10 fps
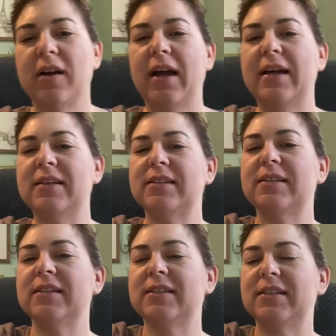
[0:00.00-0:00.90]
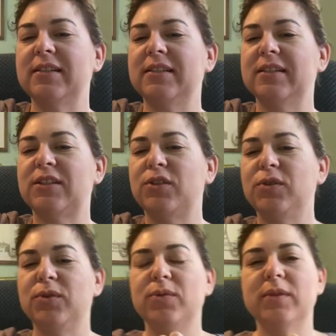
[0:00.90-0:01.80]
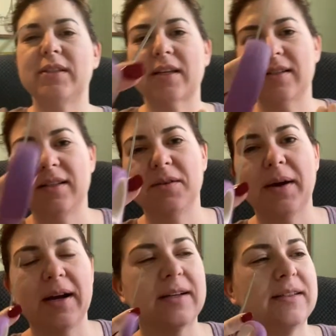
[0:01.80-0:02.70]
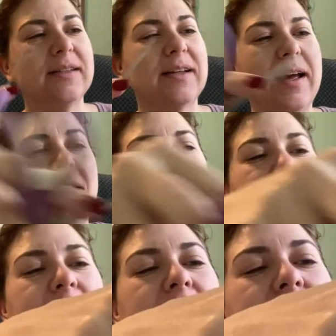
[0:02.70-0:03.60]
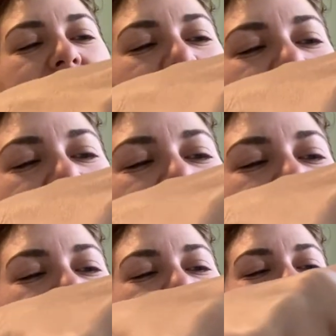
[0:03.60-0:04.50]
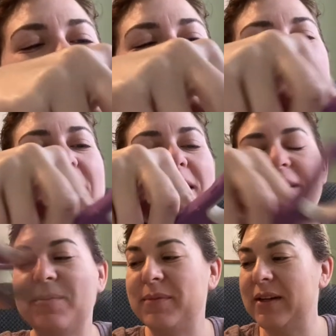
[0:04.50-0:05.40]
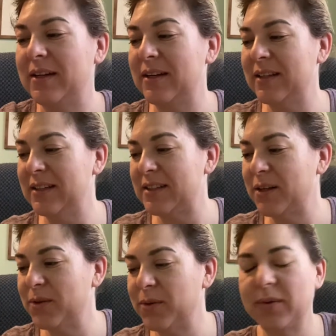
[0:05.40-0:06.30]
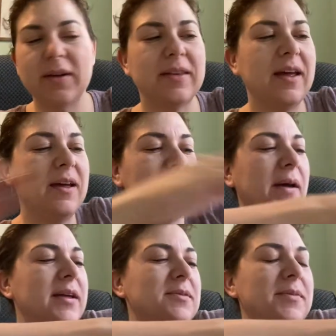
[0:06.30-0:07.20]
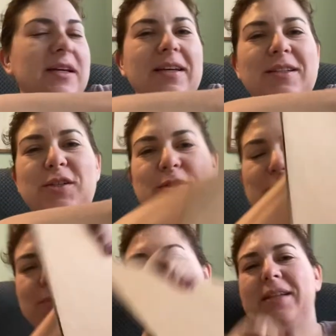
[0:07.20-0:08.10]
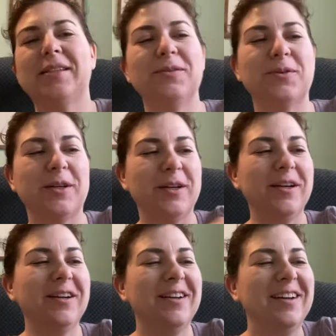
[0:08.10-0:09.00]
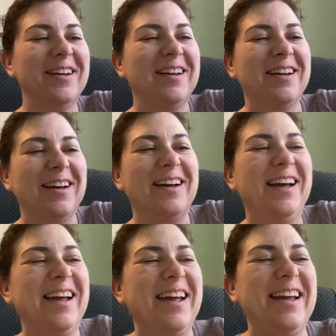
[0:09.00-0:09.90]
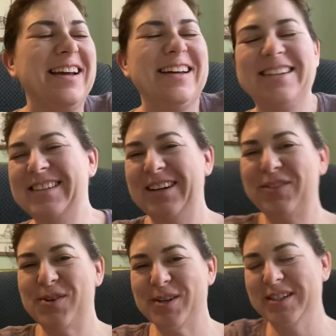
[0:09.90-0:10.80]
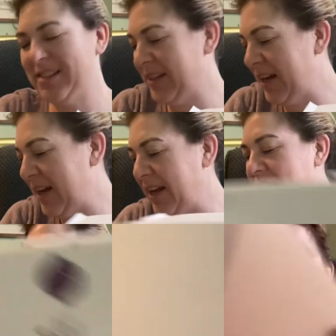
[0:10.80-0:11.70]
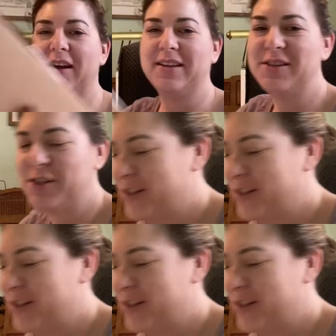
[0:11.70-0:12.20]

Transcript: as addicted to Scentsy wax as I am, and so they begged me to place an order, and of course I obliged.